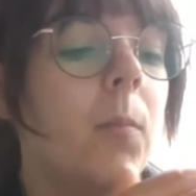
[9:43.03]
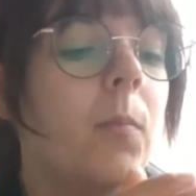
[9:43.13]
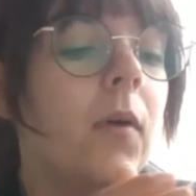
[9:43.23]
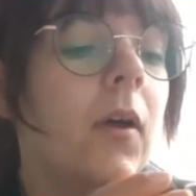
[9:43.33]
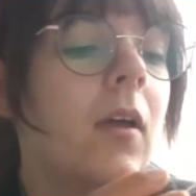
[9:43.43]

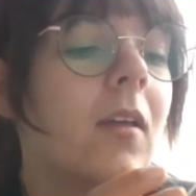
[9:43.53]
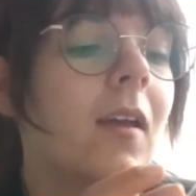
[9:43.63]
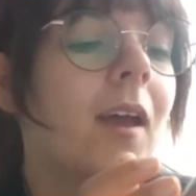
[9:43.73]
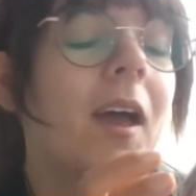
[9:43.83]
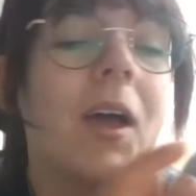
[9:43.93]
but
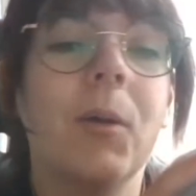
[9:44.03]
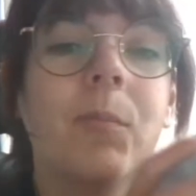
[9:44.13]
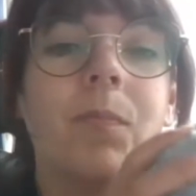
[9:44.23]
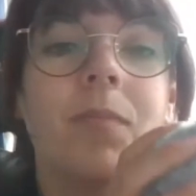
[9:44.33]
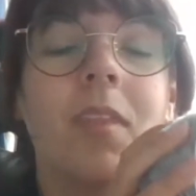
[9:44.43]

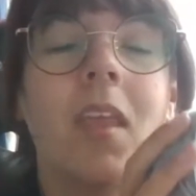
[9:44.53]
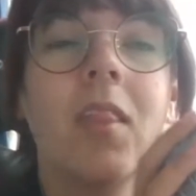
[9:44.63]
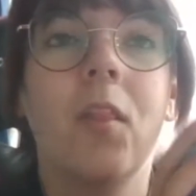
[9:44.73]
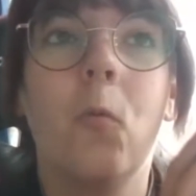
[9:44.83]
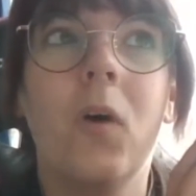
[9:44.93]
the
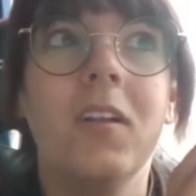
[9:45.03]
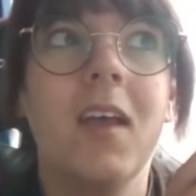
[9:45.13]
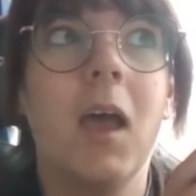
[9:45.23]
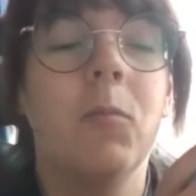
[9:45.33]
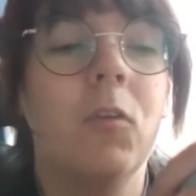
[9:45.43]
one
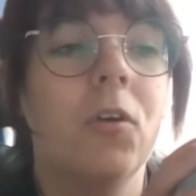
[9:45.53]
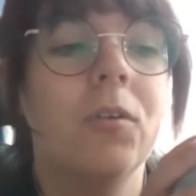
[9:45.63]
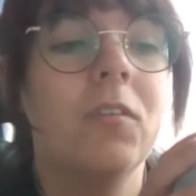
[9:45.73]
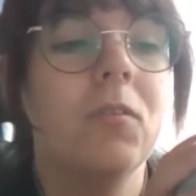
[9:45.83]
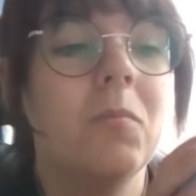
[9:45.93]
that I'm
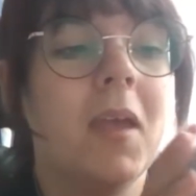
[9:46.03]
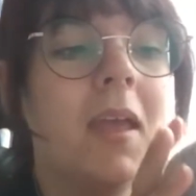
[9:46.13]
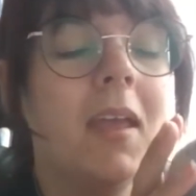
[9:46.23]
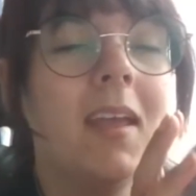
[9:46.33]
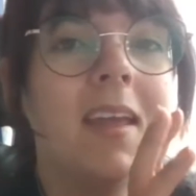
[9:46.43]
going to
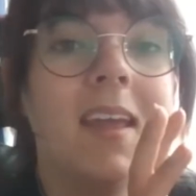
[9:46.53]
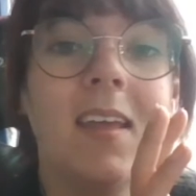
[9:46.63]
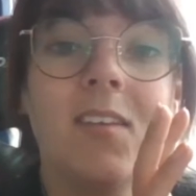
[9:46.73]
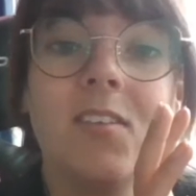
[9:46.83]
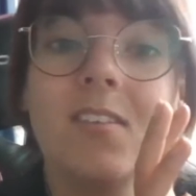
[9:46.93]
make
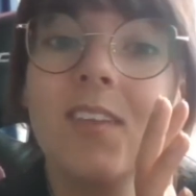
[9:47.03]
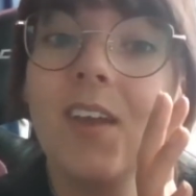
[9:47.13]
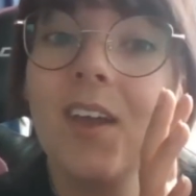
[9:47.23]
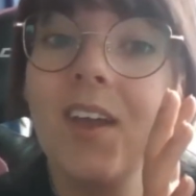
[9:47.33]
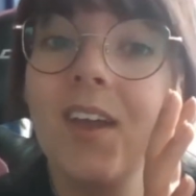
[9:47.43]
is
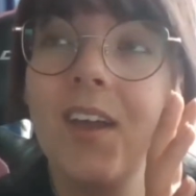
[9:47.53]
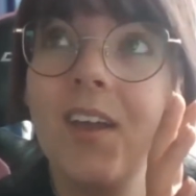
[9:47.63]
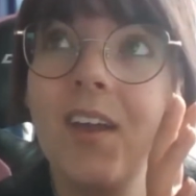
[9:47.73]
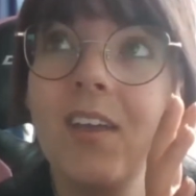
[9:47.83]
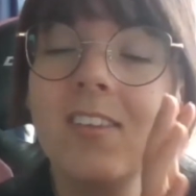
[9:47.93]
the
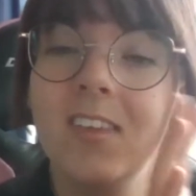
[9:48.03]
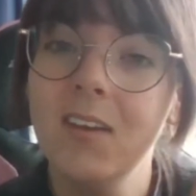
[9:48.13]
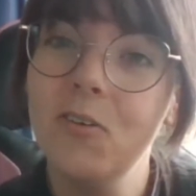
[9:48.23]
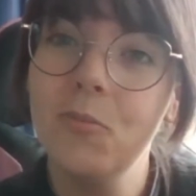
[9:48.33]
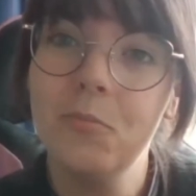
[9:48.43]

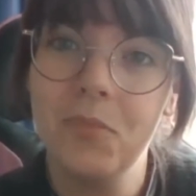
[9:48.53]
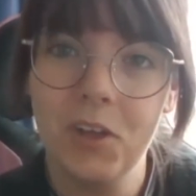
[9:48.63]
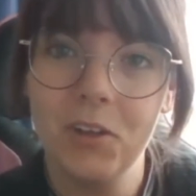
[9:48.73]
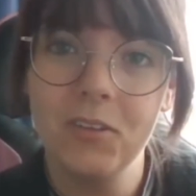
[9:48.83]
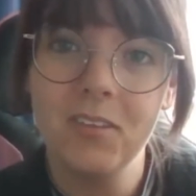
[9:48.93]
single
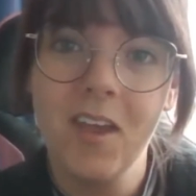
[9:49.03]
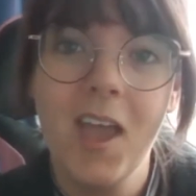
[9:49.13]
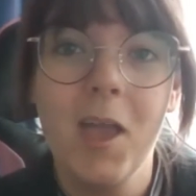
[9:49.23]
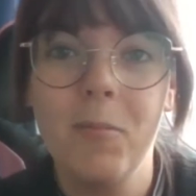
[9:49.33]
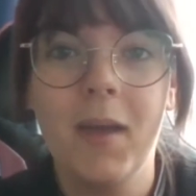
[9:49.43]
malt
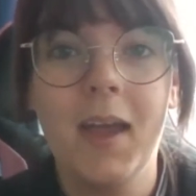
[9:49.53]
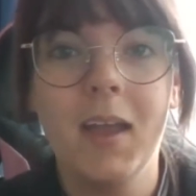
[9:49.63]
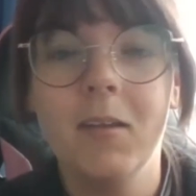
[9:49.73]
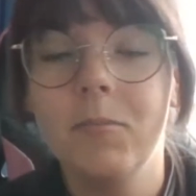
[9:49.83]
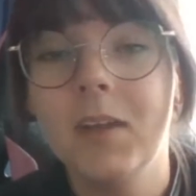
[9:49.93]

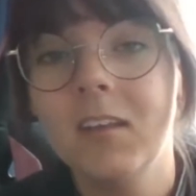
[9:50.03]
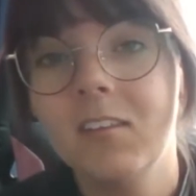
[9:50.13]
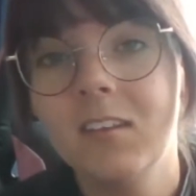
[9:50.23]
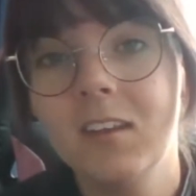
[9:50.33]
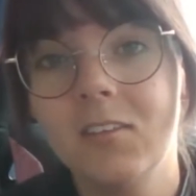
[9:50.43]
by Max
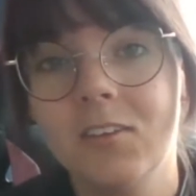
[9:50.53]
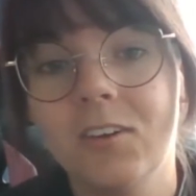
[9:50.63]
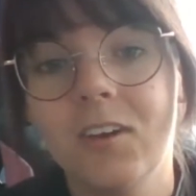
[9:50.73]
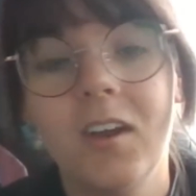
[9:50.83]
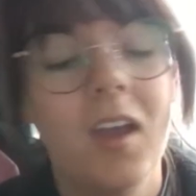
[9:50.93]
the
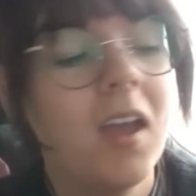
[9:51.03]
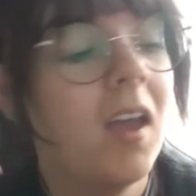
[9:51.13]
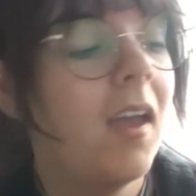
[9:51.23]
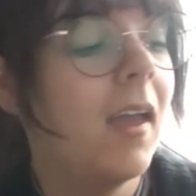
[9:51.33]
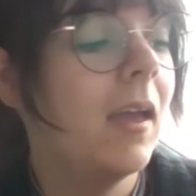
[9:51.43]
Knitter.
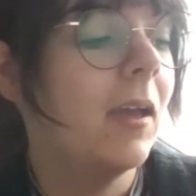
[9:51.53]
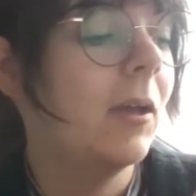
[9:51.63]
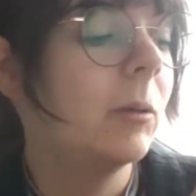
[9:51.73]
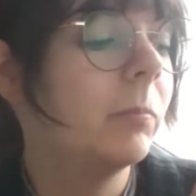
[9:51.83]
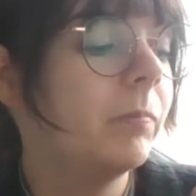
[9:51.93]

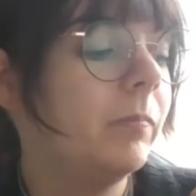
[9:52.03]
I